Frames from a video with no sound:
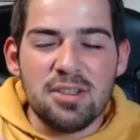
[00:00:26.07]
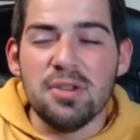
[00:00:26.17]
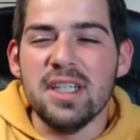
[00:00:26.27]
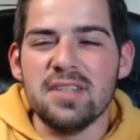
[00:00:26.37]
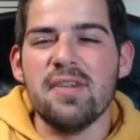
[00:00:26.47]

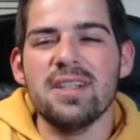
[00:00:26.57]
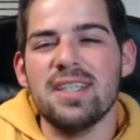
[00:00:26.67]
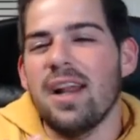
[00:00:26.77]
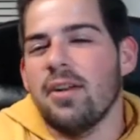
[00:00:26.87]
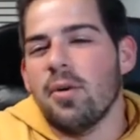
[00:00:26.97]
these events,
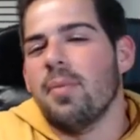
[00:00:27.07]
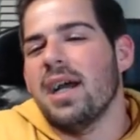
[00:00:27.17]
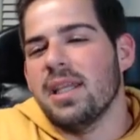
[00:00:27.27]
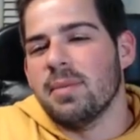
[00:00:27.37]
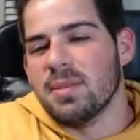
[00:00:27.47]
and I don't
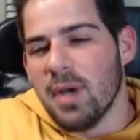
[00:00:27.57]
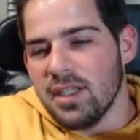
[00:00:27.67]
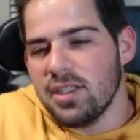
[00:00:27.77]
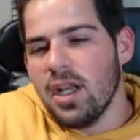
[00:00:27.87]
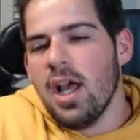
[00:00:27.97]
mind them as
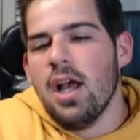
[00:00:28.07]
much.